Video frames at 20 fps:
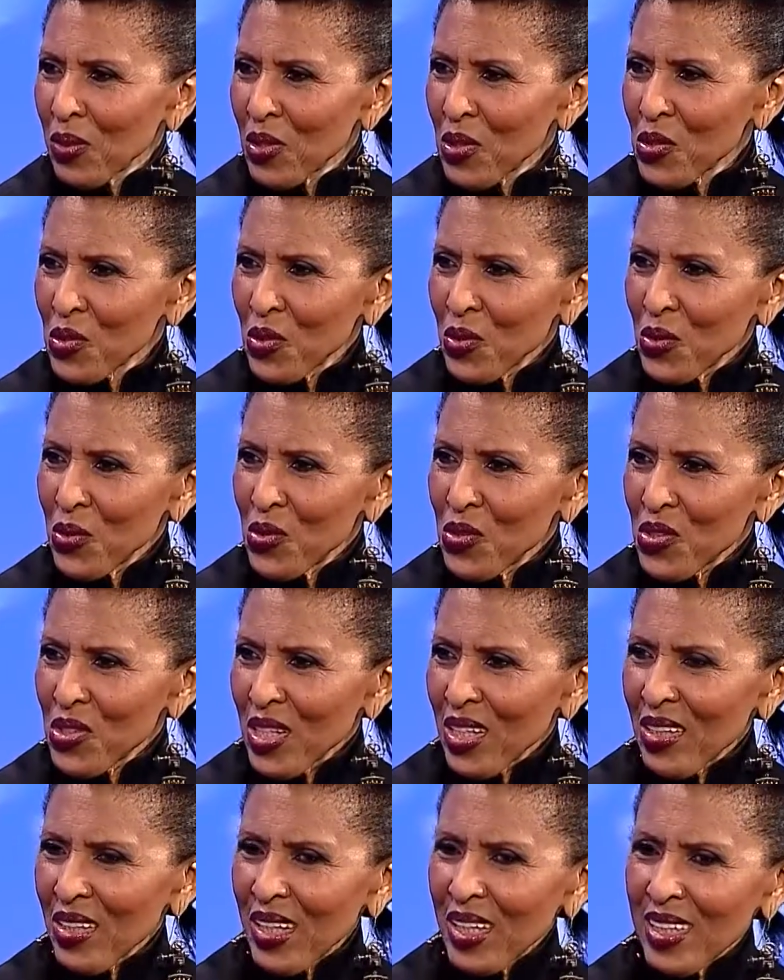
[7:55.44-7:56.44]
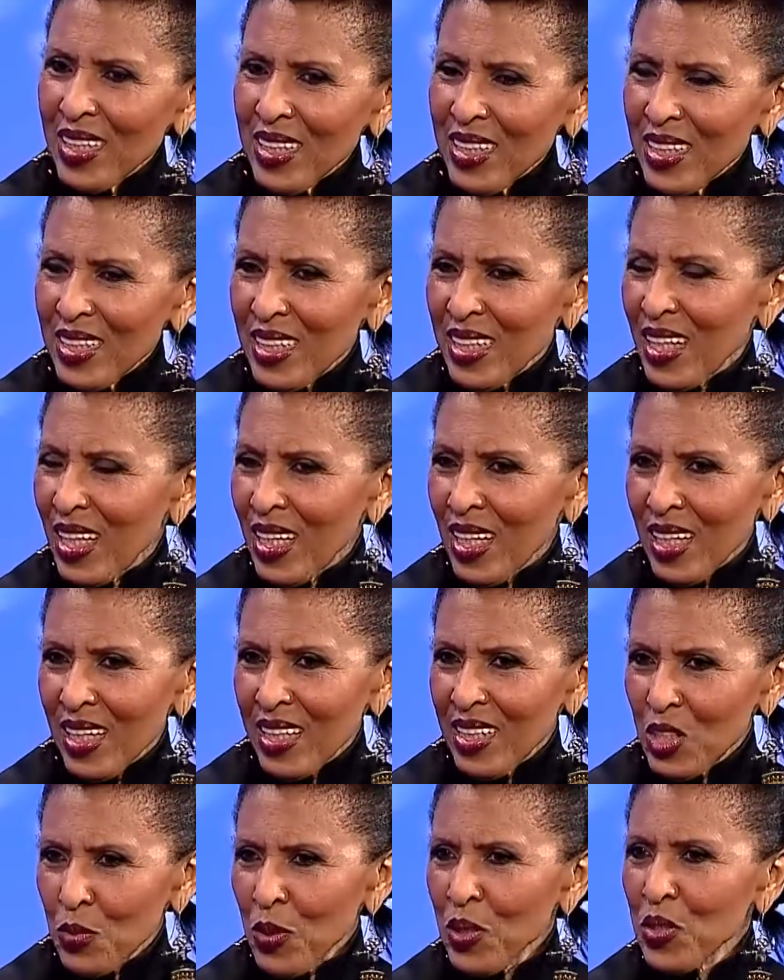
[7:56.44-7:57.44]
with the students there, and
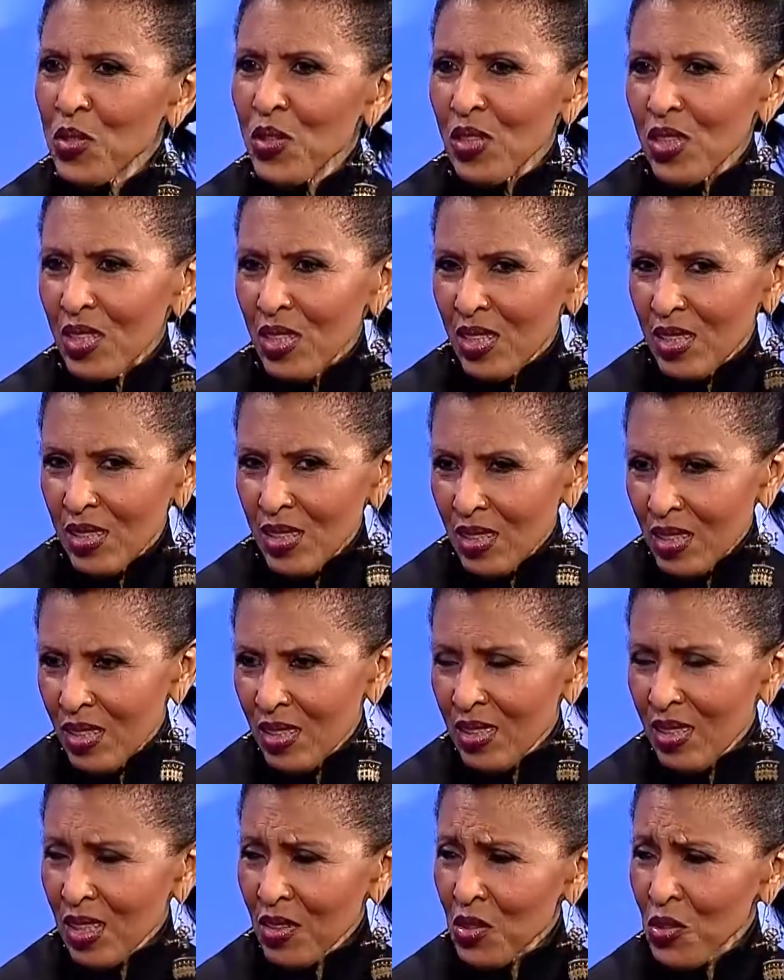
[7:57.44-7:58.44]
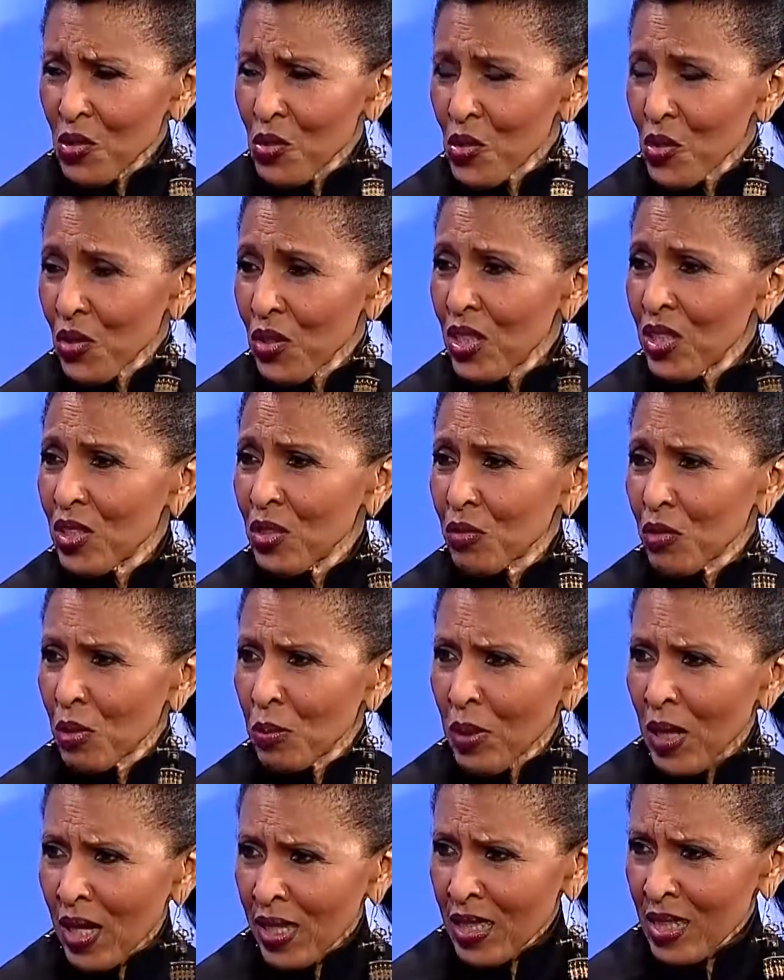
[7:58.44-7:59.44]
especially the young students who are into
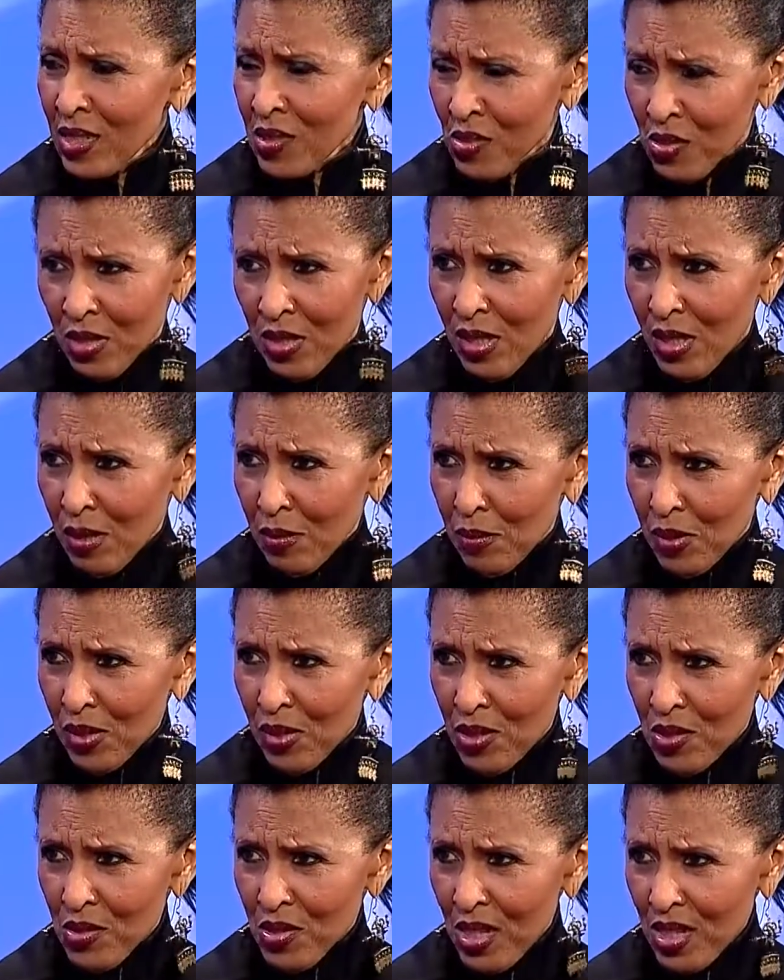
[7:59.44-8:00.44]
robotics, because